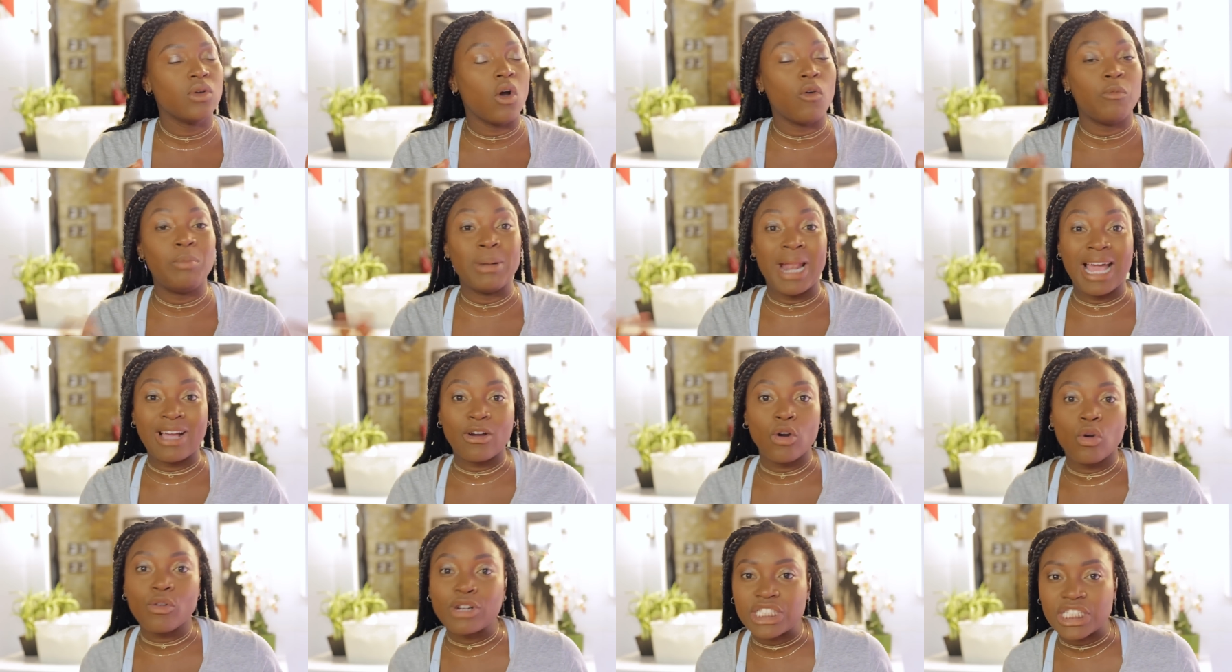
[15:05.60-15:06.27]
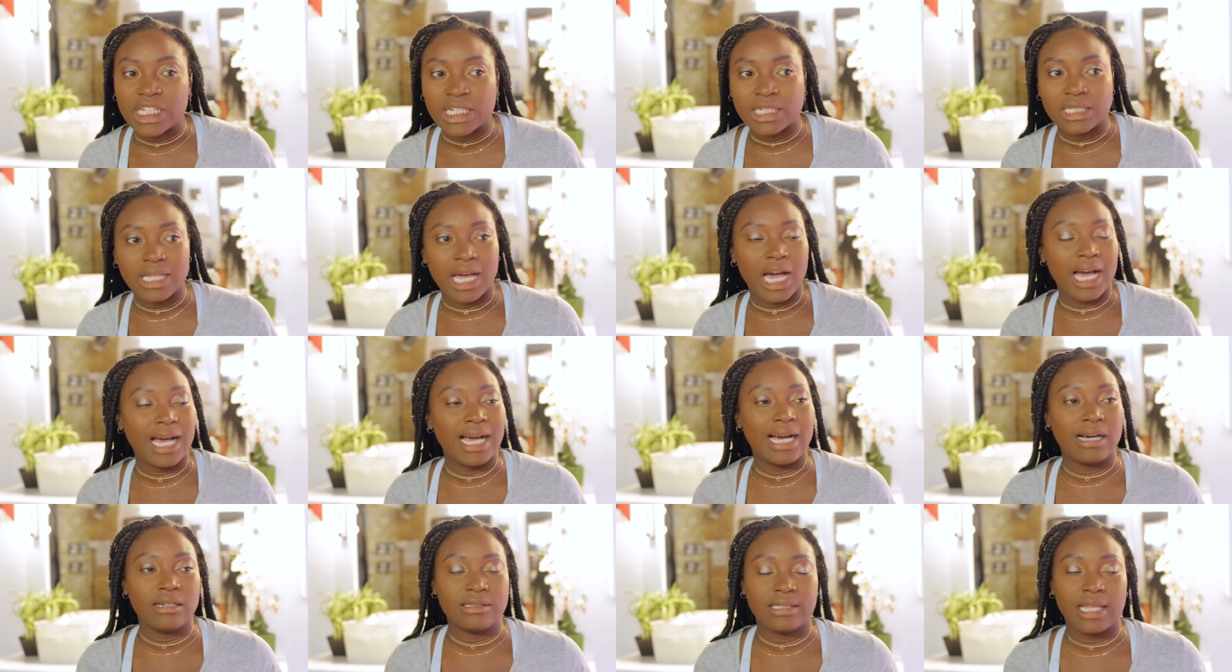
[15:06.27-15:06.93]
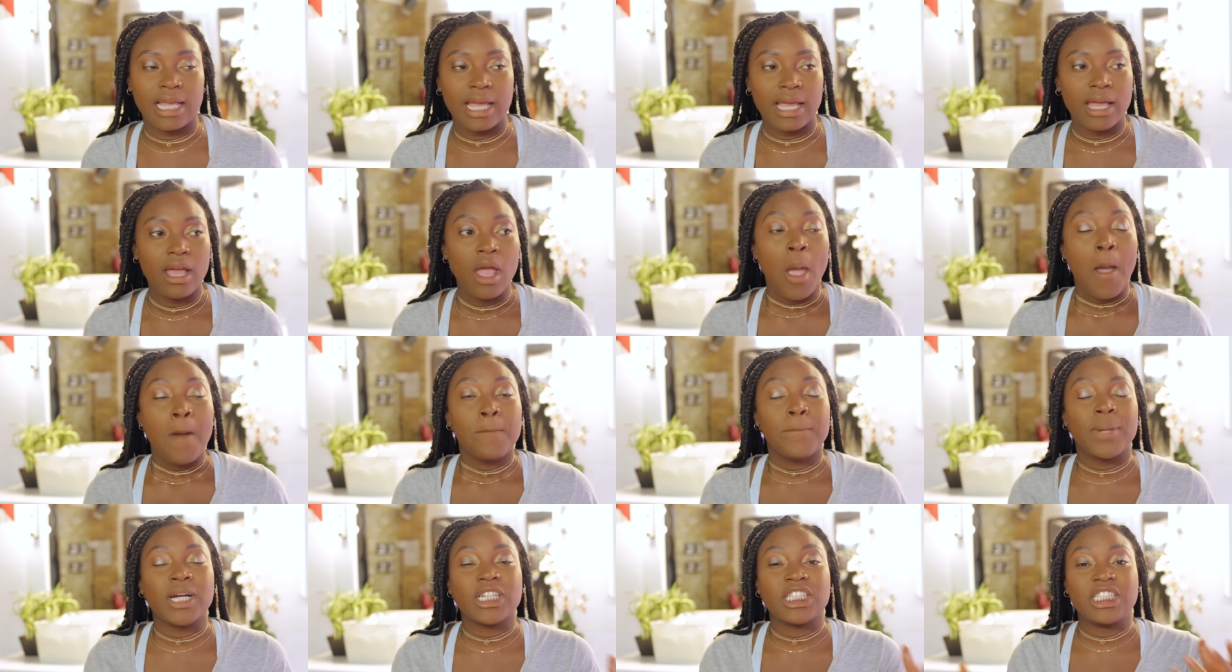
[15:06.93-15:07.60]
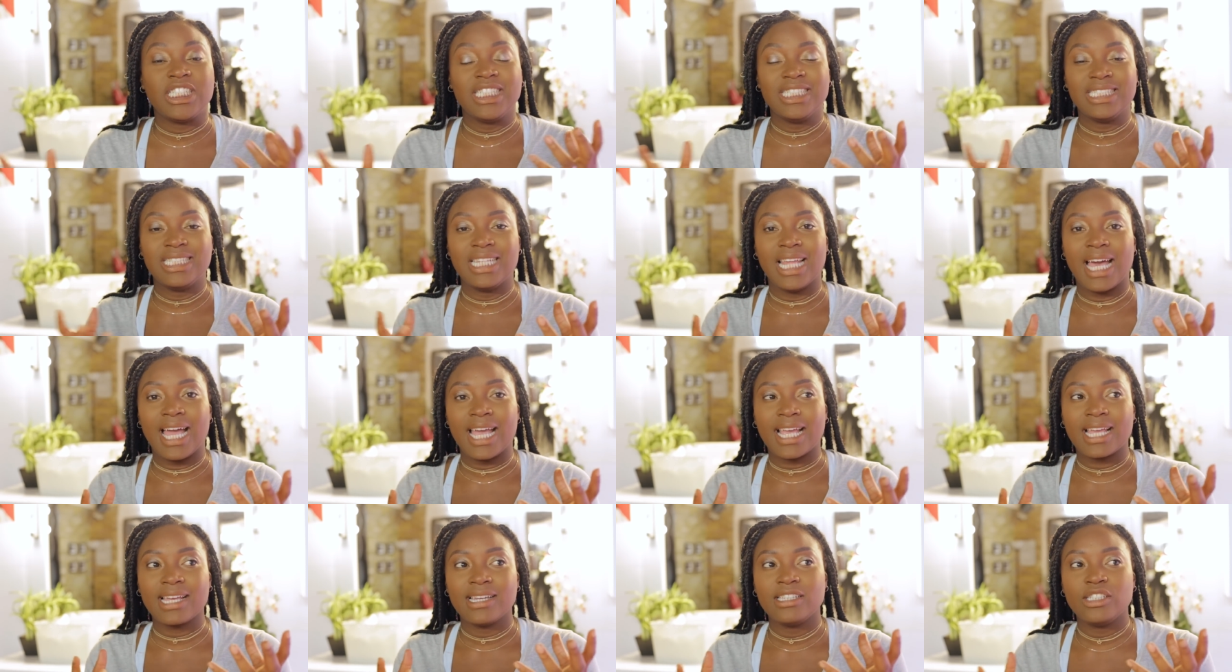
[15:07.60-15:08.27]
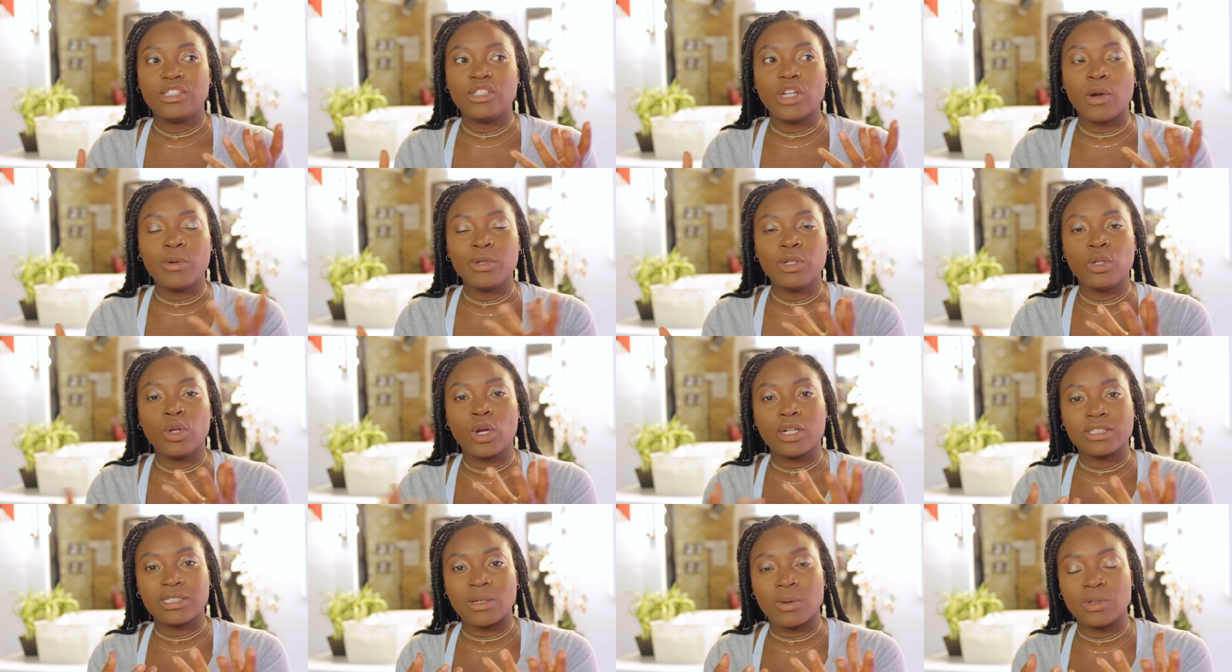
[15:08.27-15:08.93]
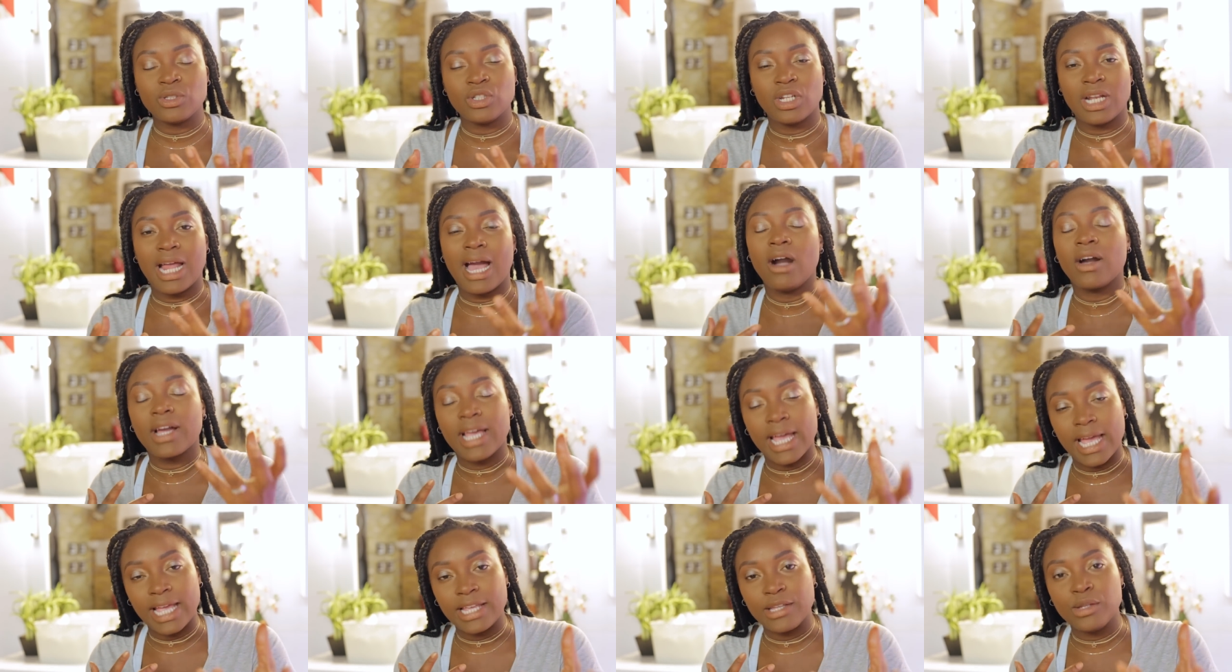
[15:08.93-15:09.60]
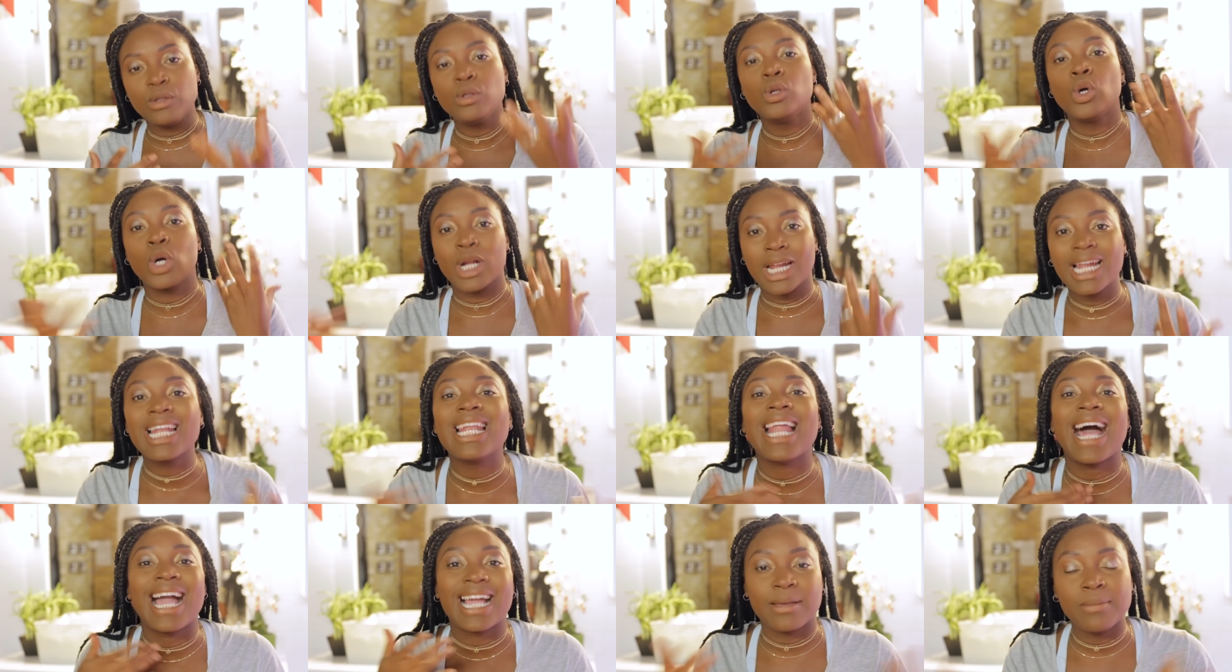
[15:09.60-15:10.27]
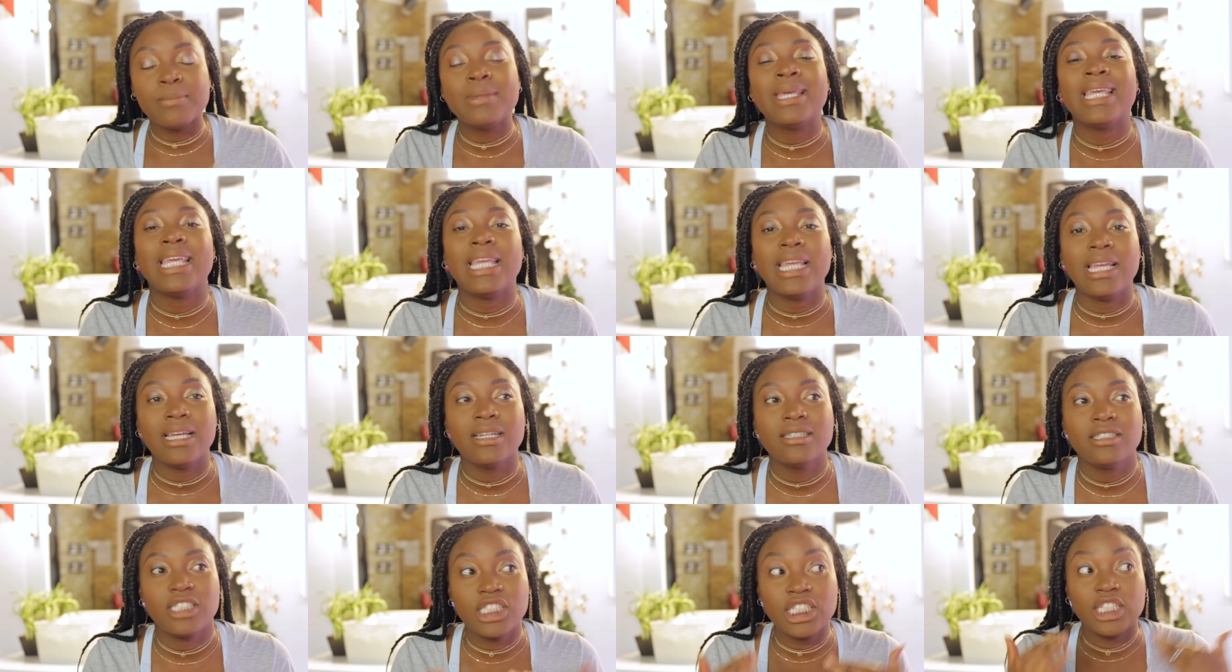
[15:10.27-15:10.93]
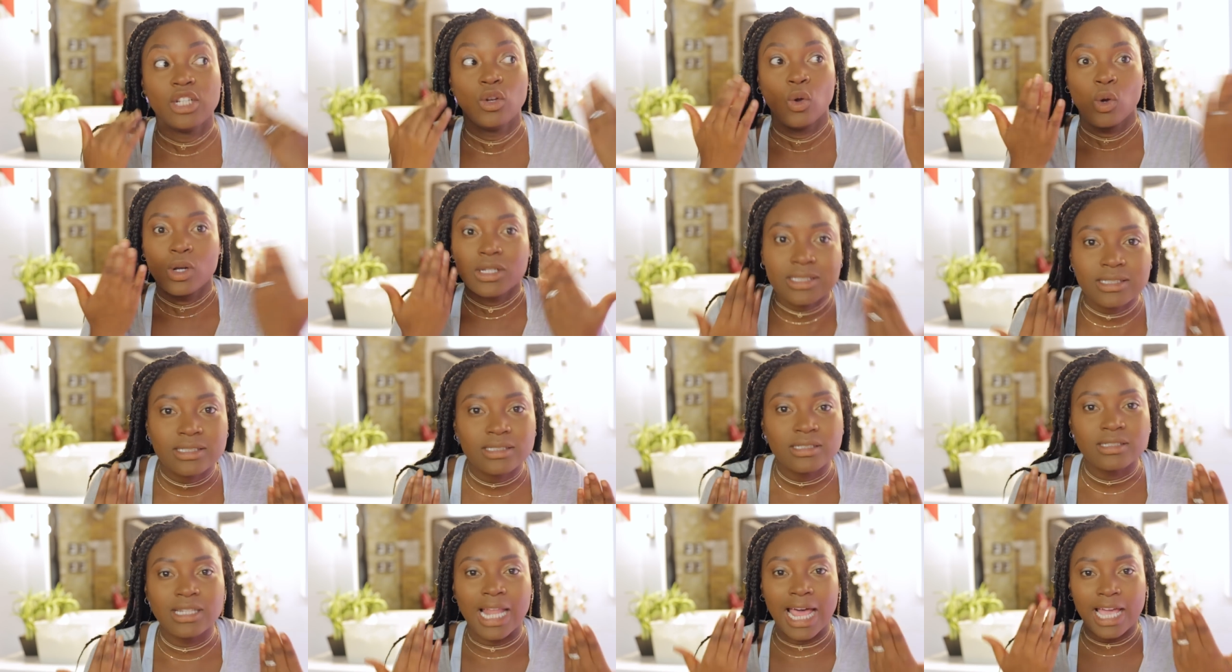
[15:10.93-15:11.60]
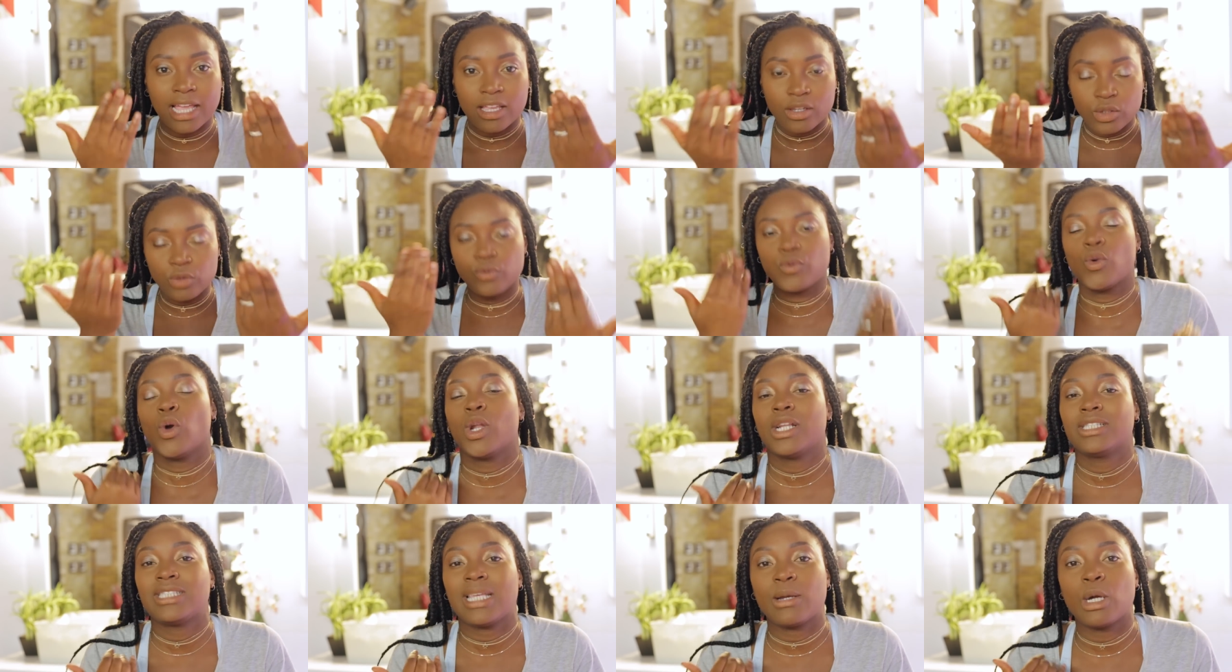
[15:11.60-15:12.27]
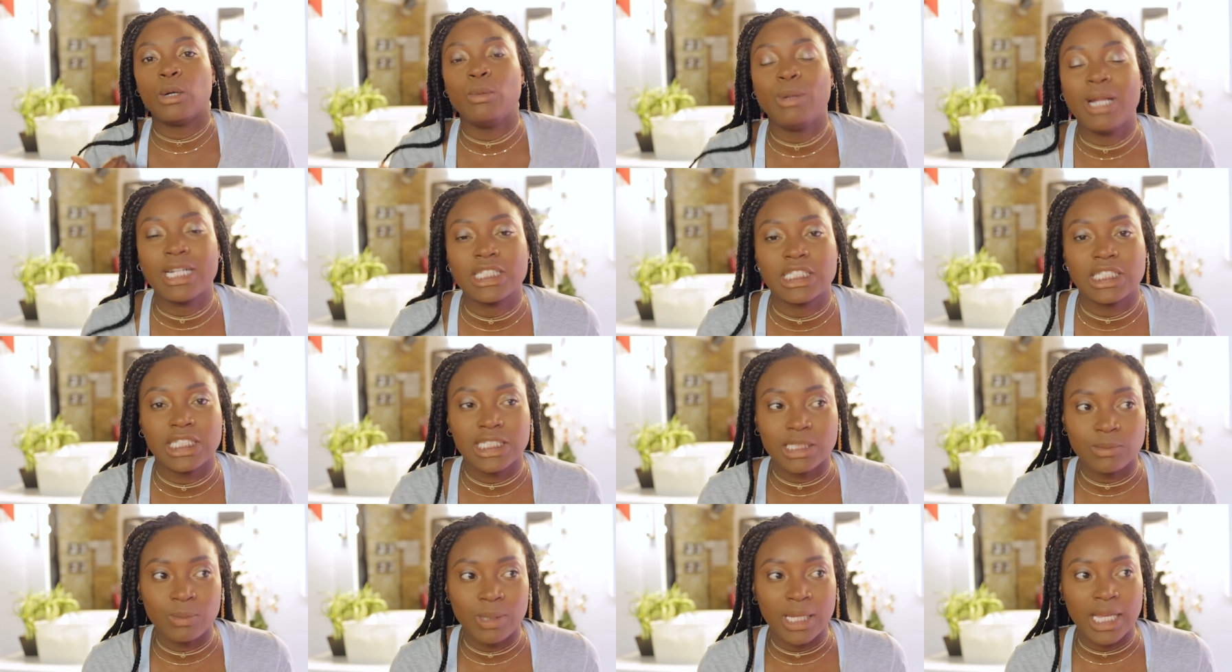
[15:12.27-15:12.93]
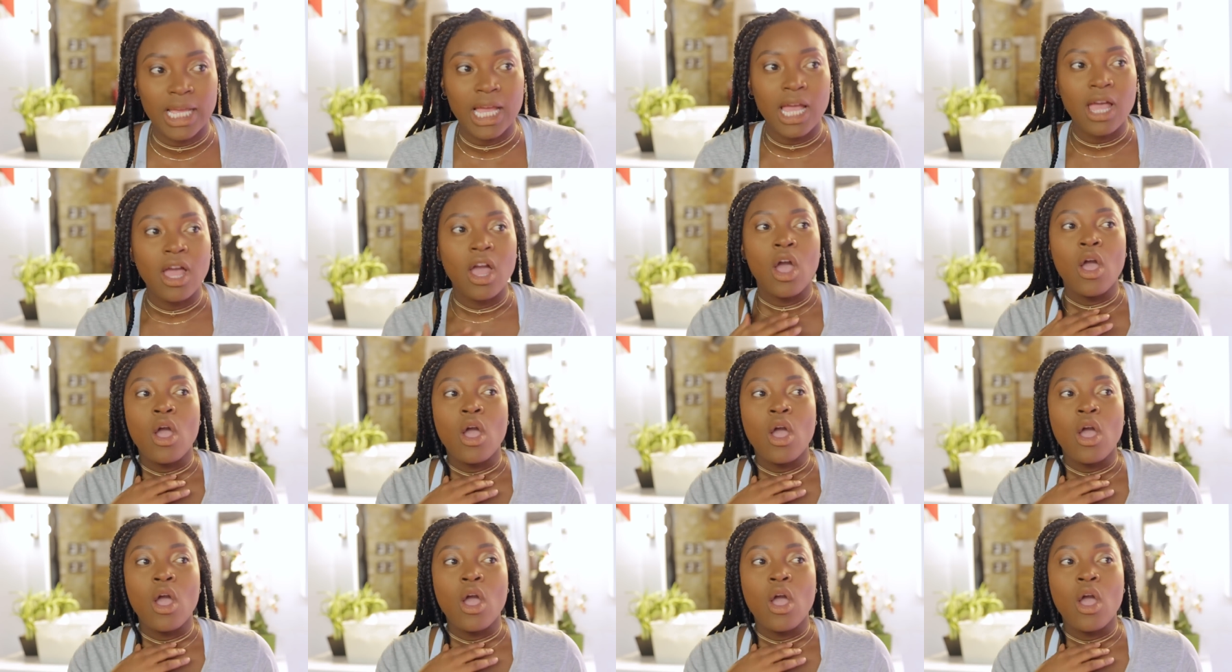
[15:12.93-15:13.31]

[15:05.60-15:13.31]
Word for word: of black origin that are out there, but she's like, you know, you look at someone, you're like, okay, you look like me. She looks like you've got the same complexion as me.